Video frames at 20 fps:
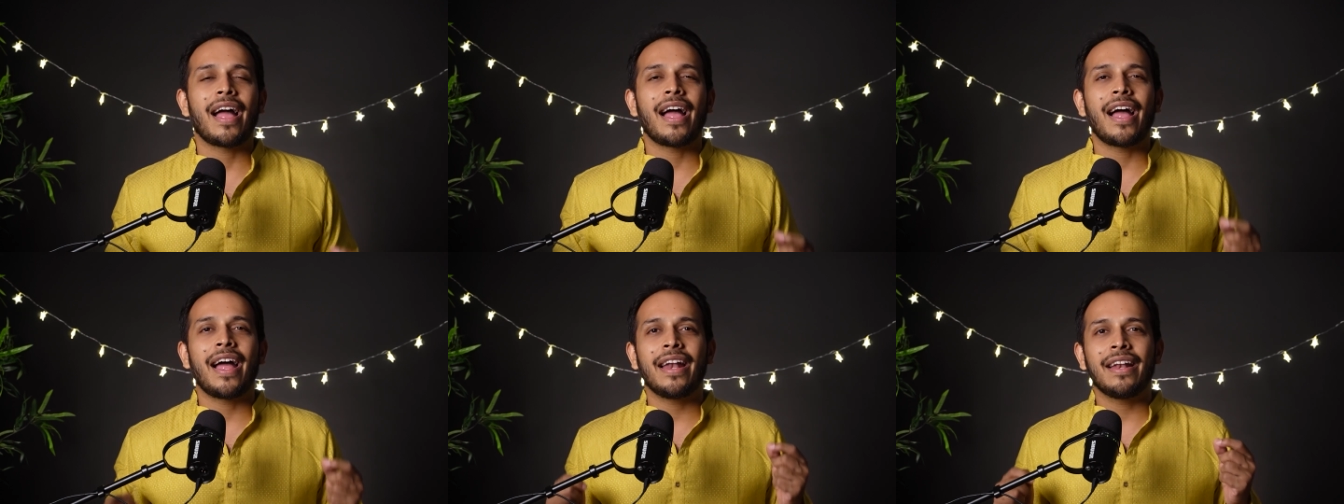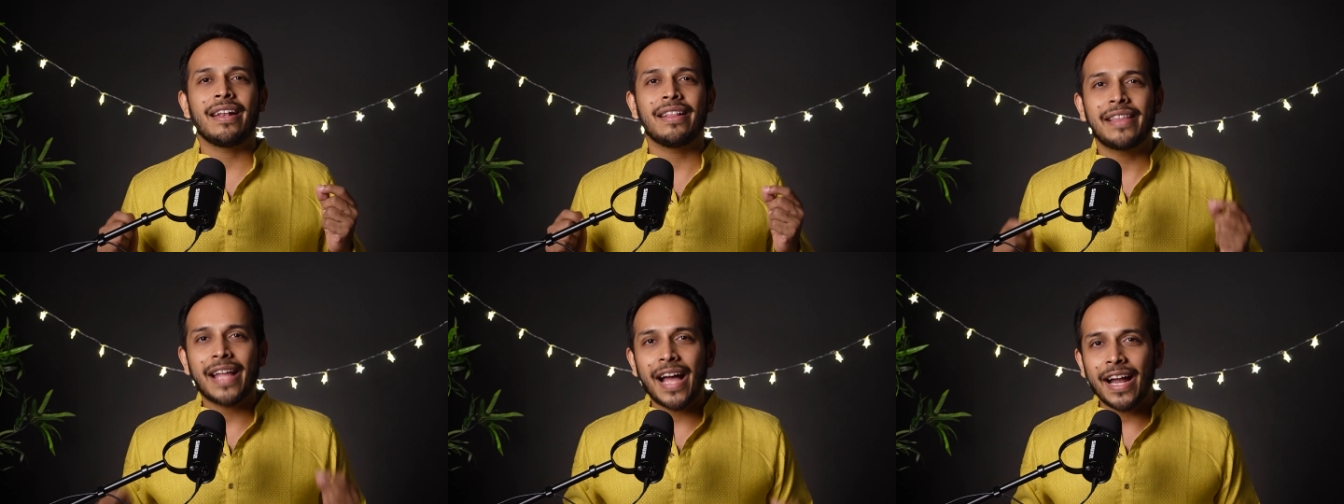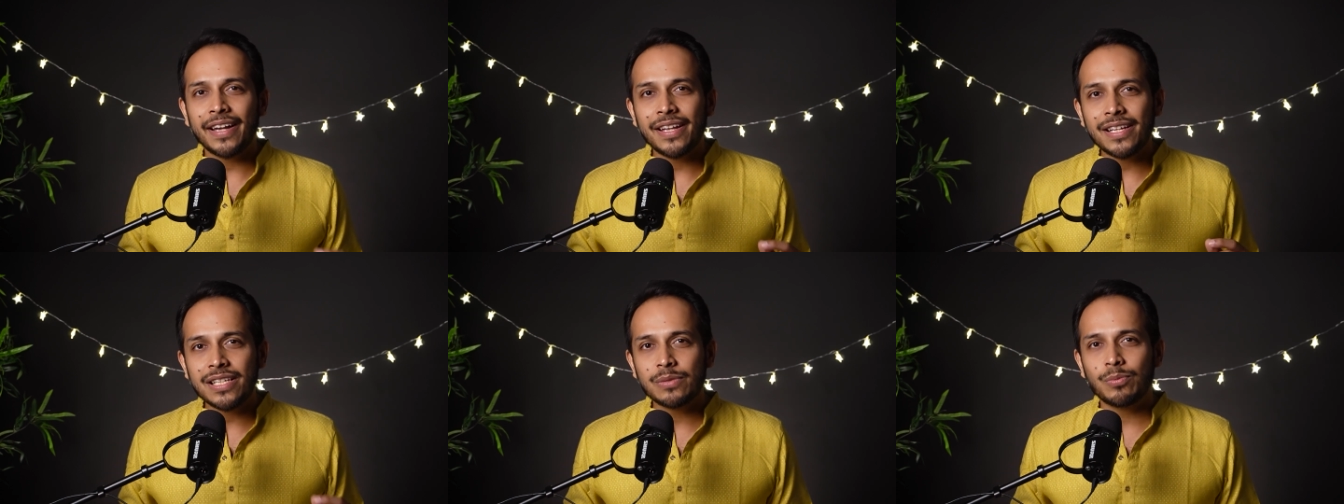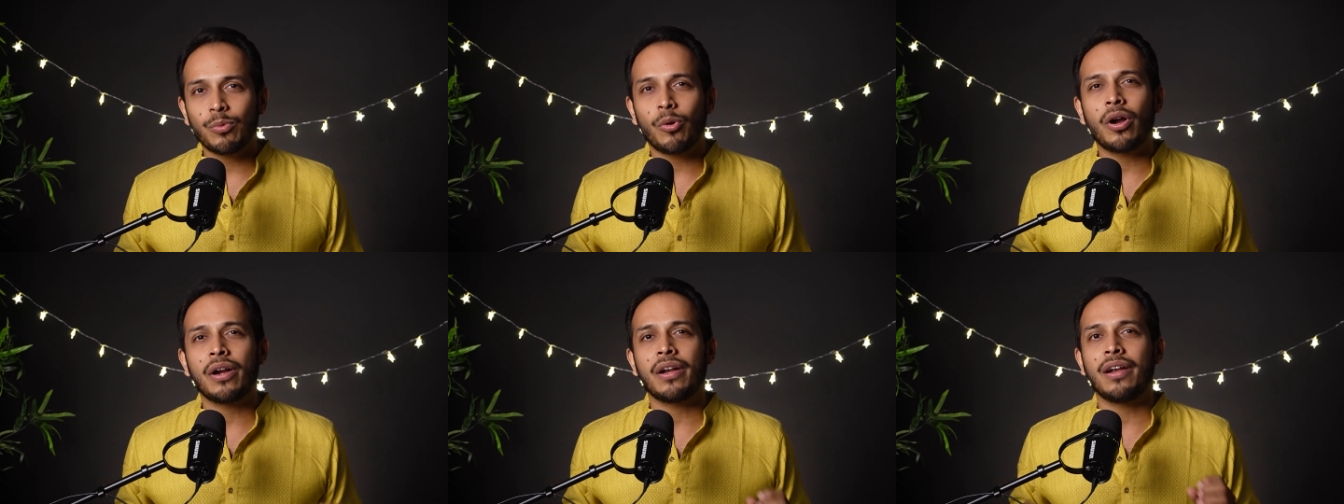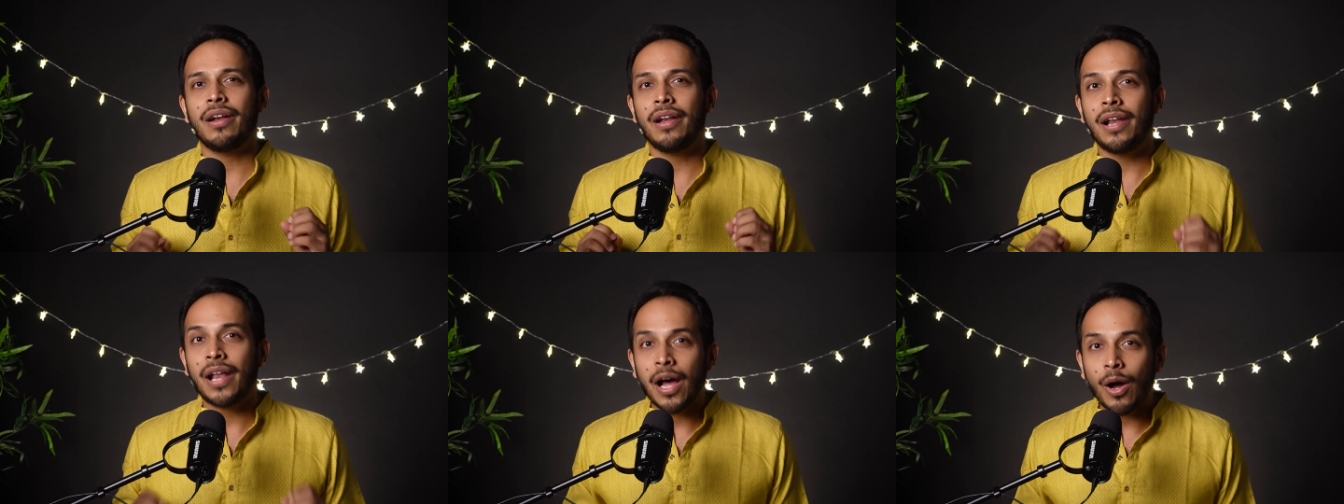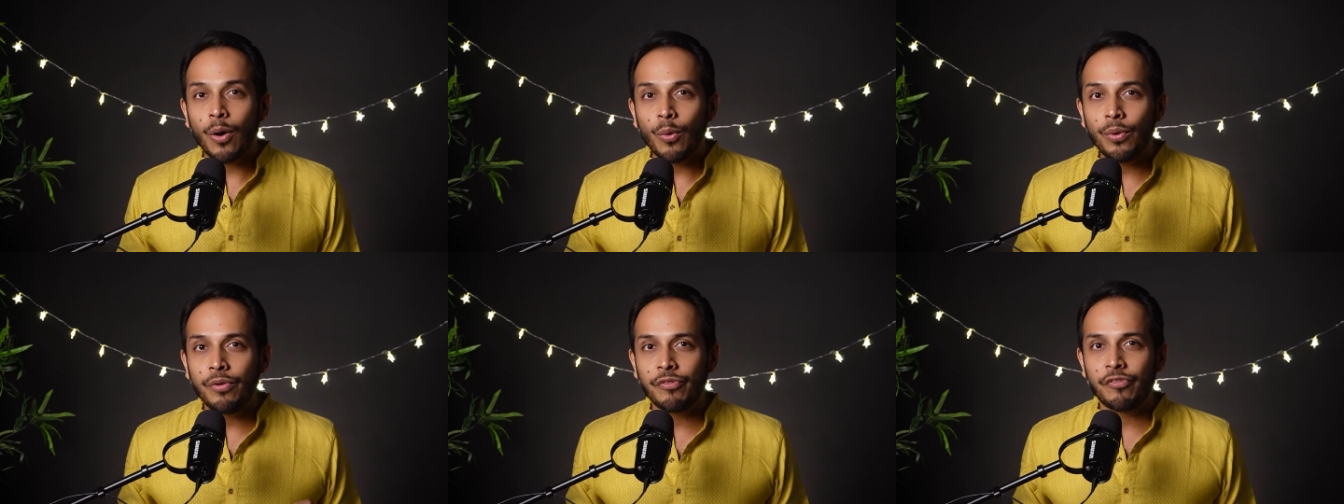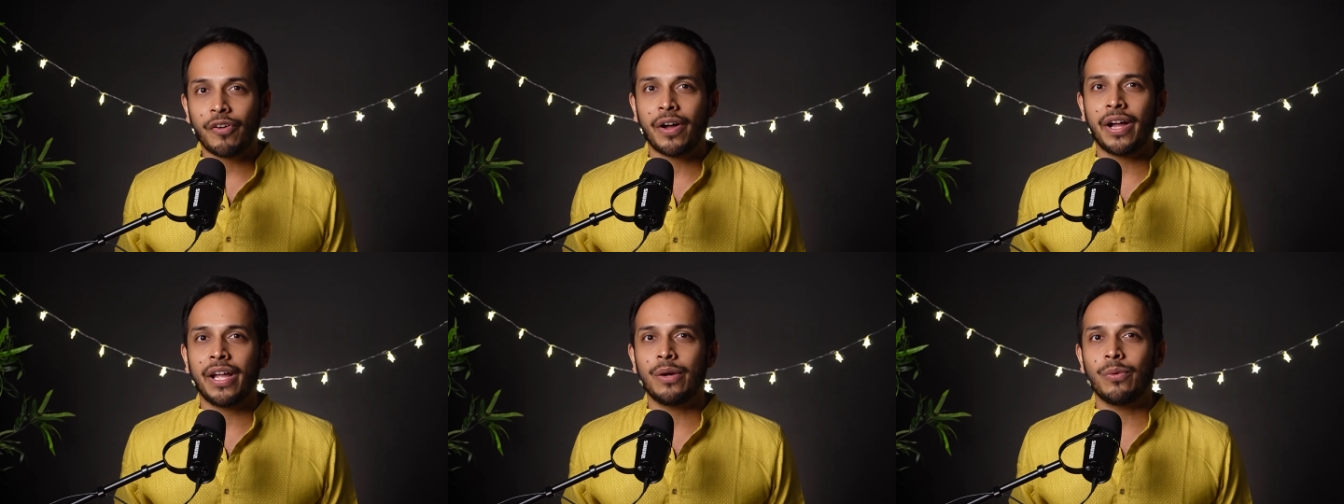And that is what loud
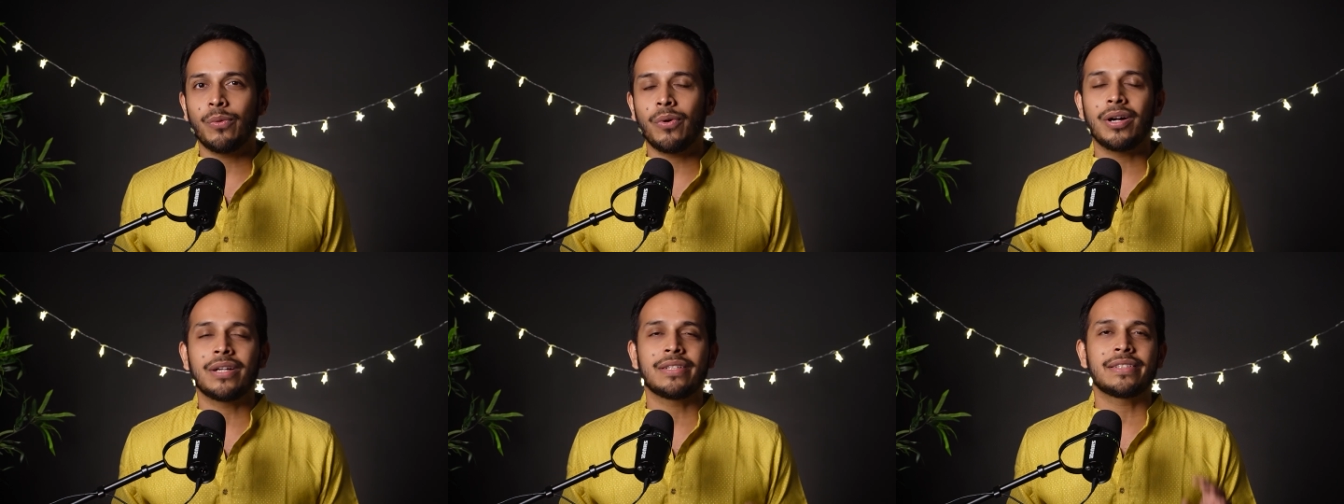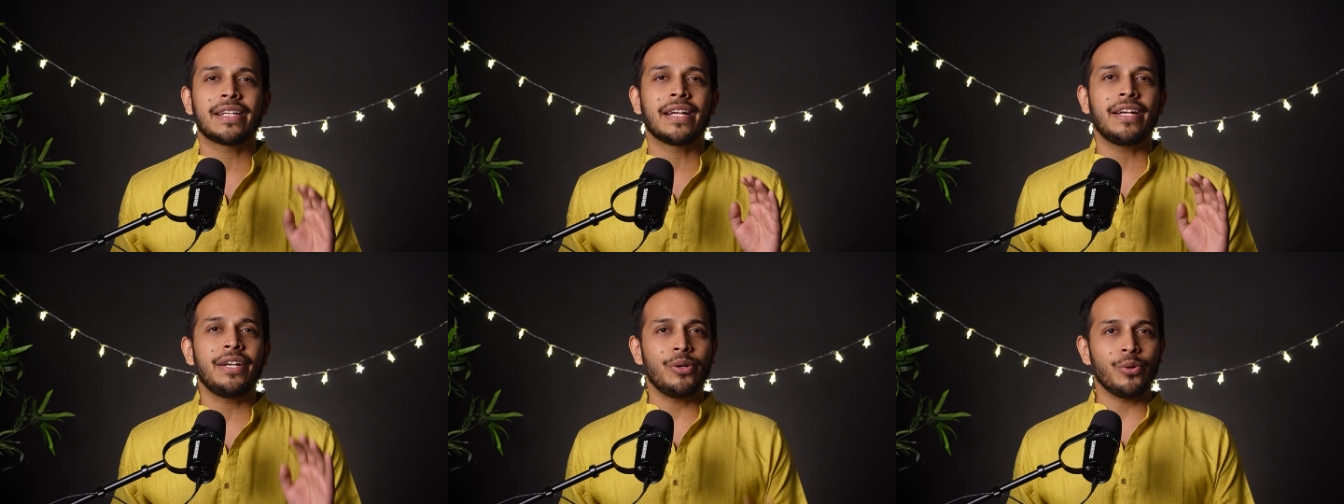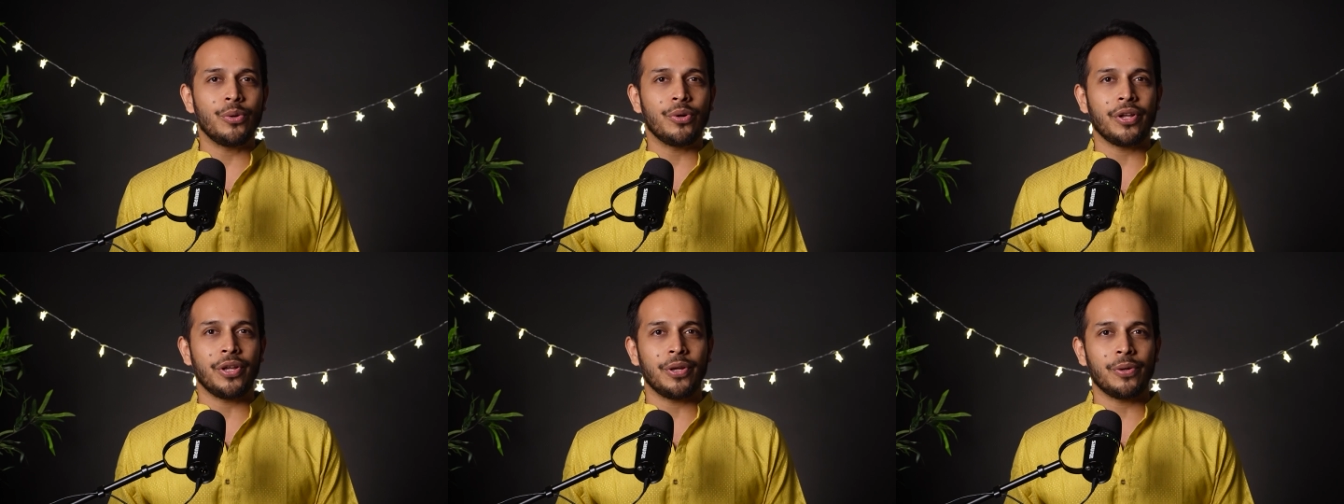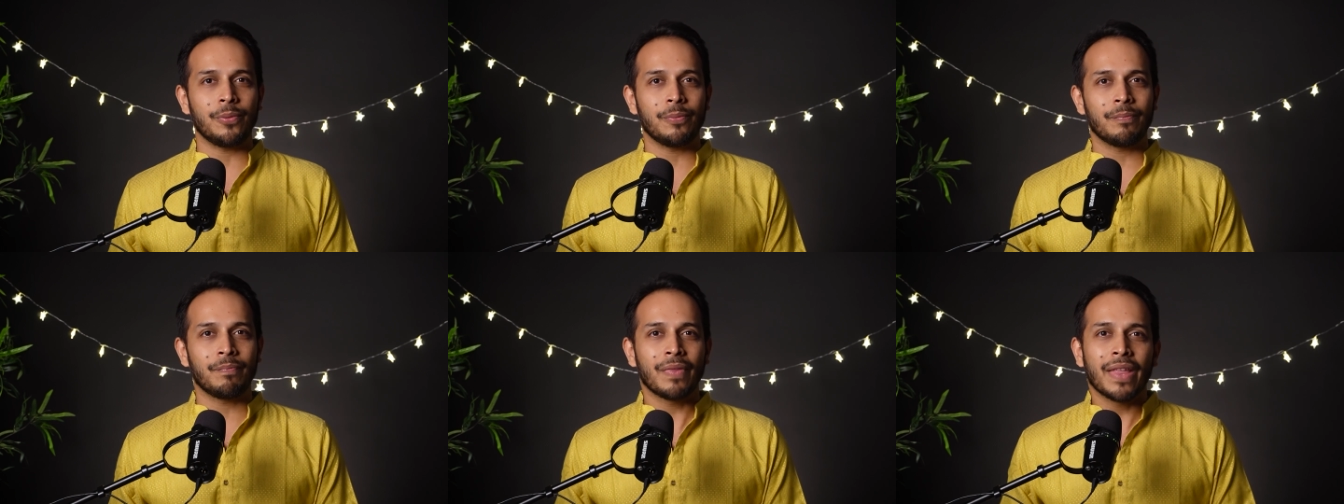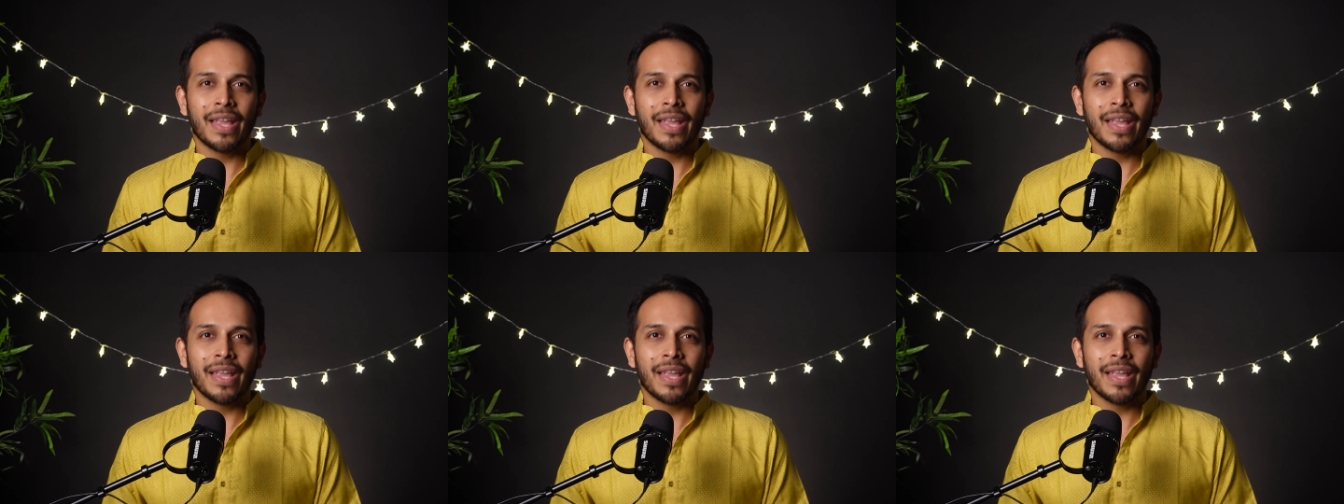fireworks can do to you.